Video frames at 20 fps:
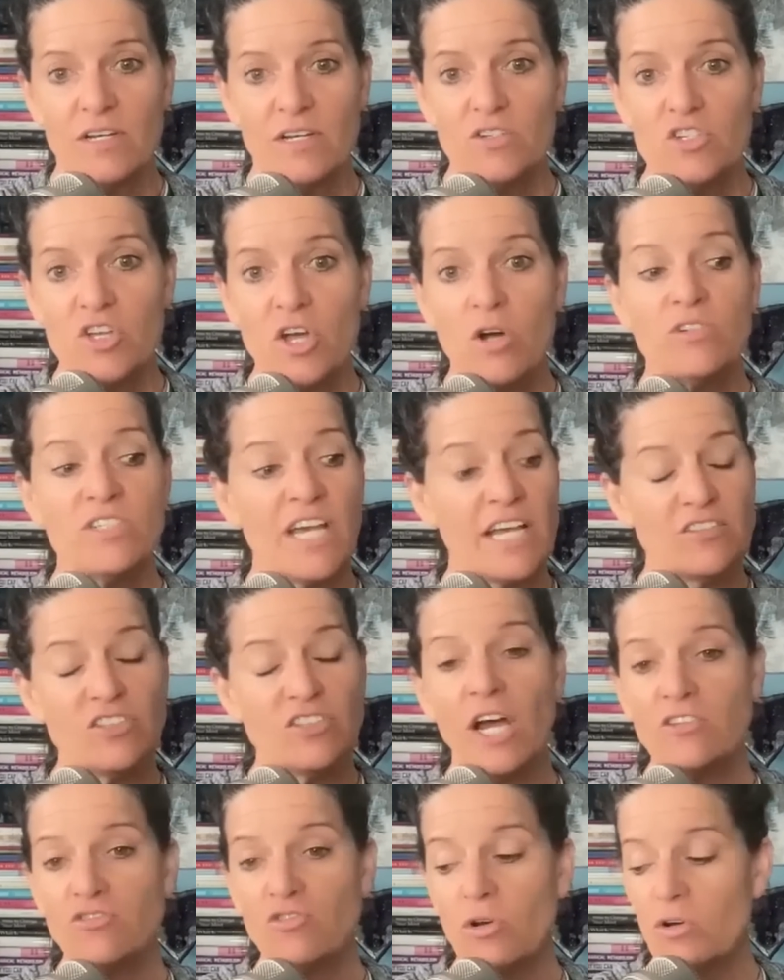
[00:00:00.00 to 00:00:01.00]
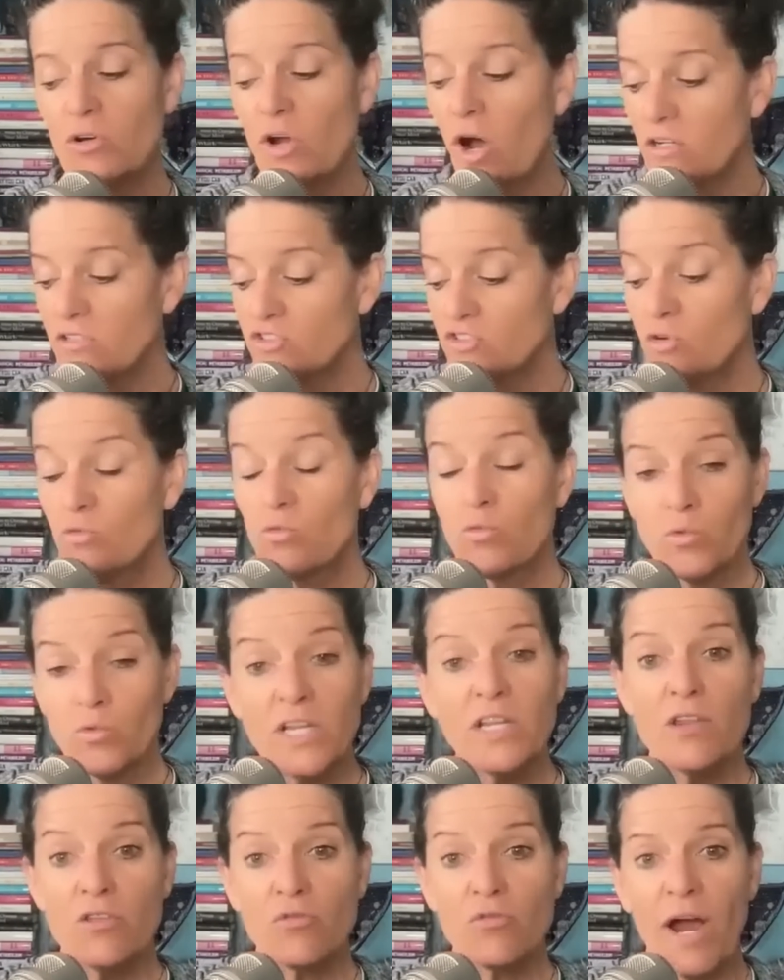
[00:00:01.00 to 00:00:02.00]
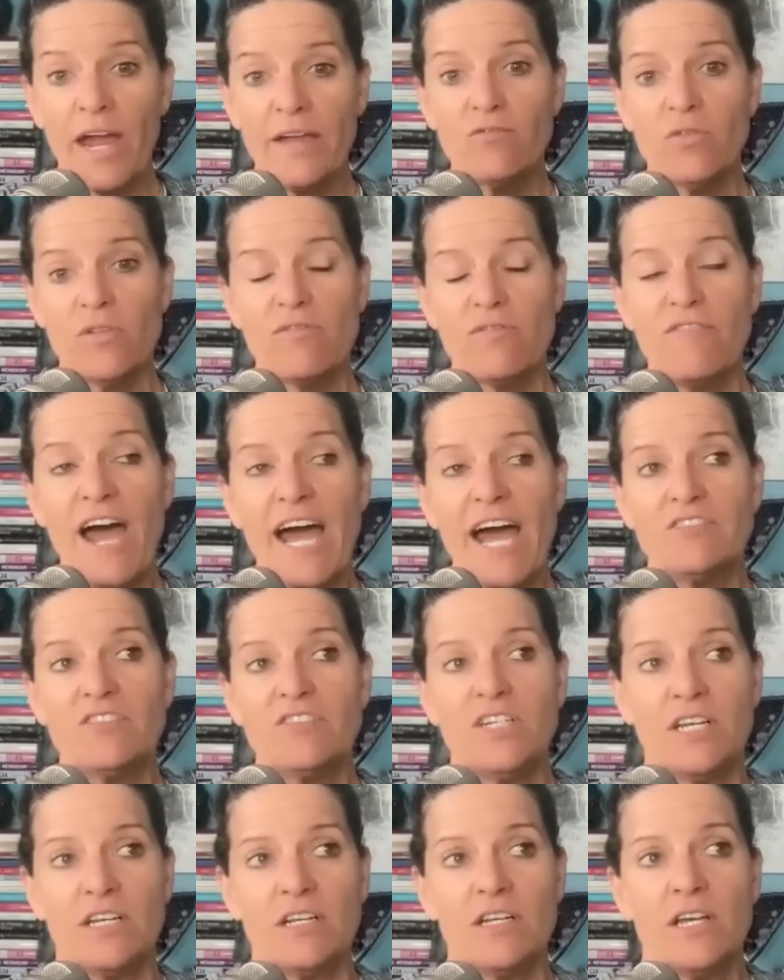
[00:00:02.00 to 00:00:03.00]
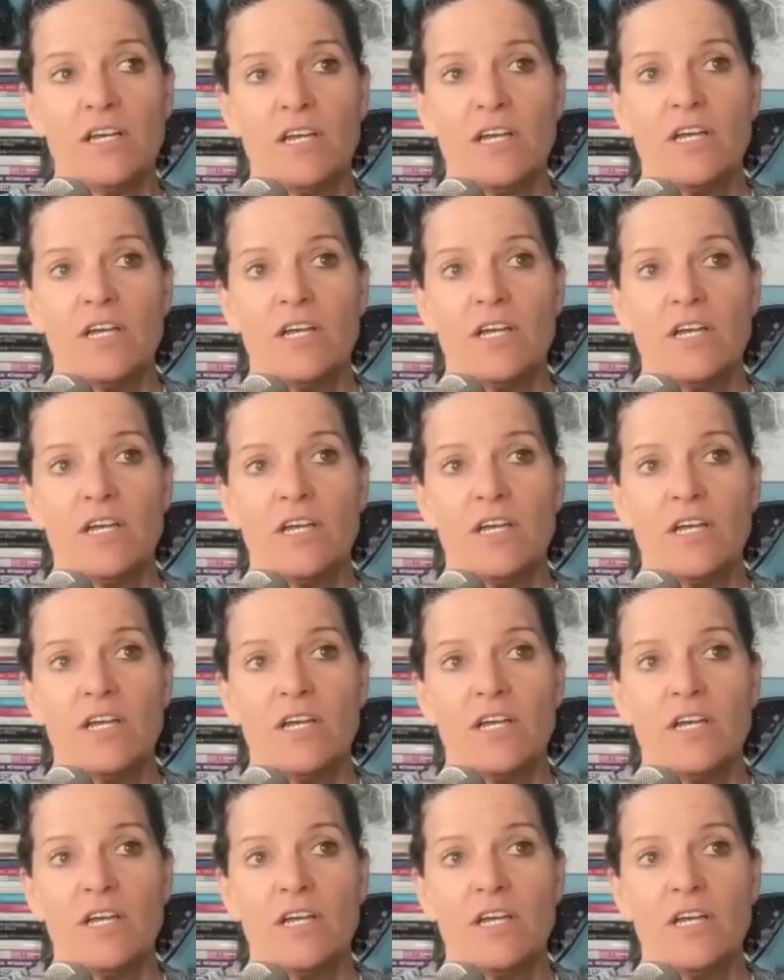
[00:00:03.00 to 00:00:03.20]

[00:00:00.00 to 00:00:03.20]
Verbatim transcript: So testosterone also really thrives with fasting.